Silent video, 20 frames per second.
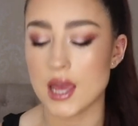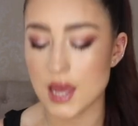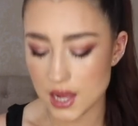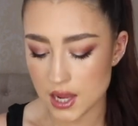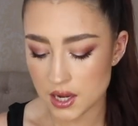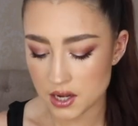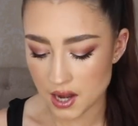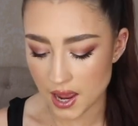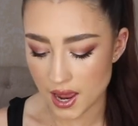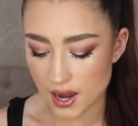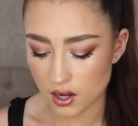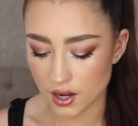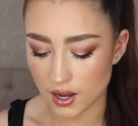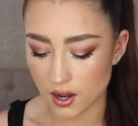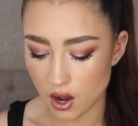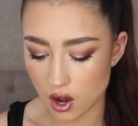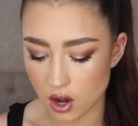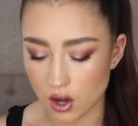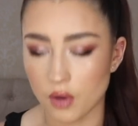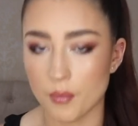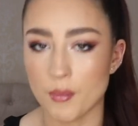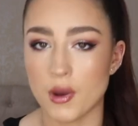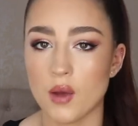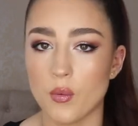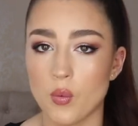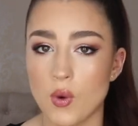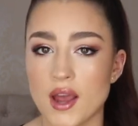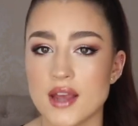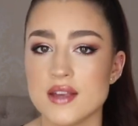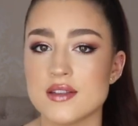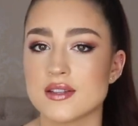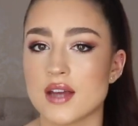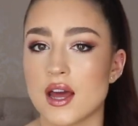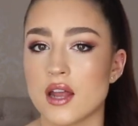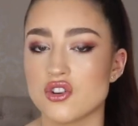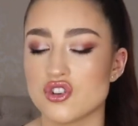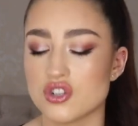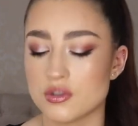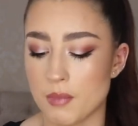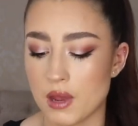in and like hug my waist
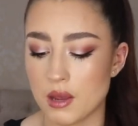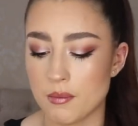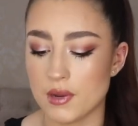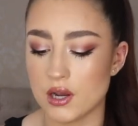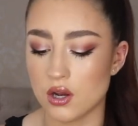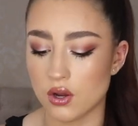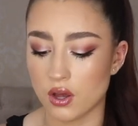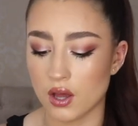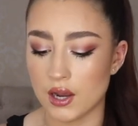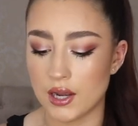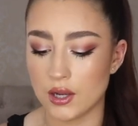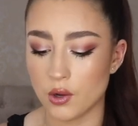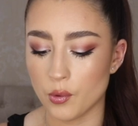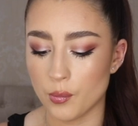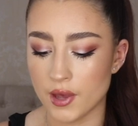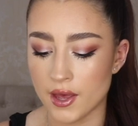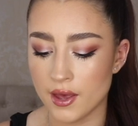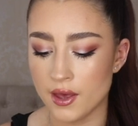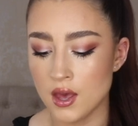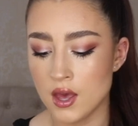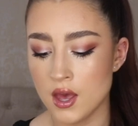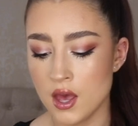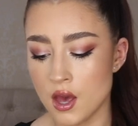and just make me look a little bit